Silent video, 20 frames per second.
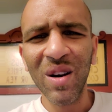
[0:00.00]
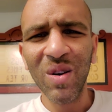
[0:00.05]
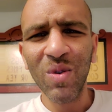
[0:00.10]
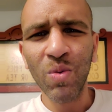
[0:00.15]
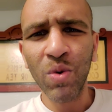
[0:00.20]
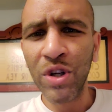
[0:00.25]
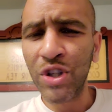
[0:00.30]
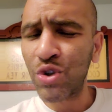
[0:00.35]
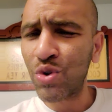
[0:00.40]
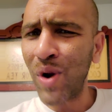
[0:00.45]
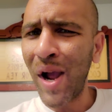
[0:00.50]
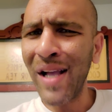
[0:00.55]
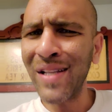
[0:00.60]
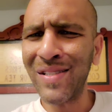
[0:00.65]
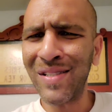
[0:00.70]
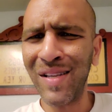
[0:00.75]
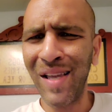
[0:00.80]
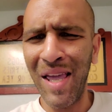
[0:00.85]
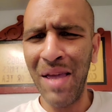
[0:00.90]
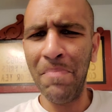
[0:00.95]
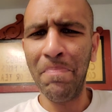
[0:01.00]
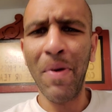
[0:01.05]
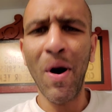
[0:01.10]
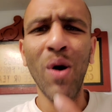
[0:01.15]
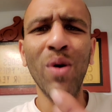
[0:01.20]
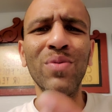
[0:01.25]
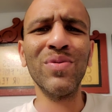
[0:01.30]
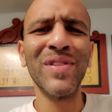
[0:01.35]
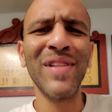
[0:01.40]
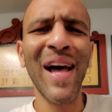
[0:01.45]
we're trying to
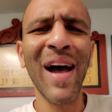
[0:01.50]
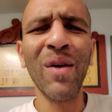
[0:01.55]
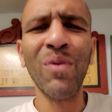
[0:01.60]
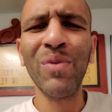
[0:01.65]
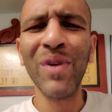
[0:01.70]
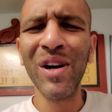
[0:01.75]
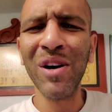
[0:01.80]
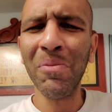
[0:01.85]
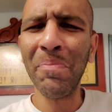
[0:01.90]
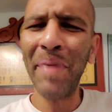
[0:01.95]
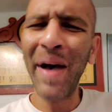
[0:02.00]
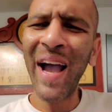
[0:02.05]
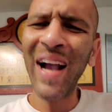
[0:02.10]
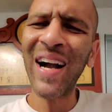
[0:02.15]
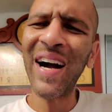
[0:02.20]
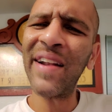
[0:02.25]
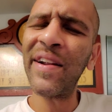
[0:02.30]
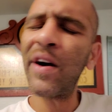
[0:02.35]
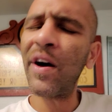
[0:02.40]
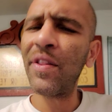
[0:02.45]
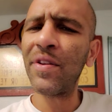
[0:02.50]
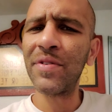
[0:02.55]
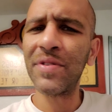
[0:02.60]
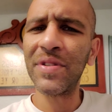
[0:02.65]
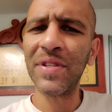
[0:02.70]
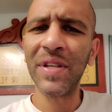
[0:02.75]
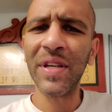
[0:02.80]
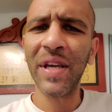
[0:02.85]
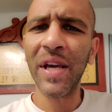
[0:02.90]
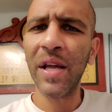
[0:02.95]
impose that will back on others
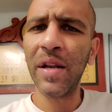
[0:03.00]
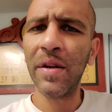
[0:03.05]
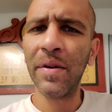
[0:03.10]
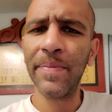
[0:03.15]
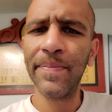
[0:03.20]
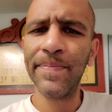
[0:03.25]
again?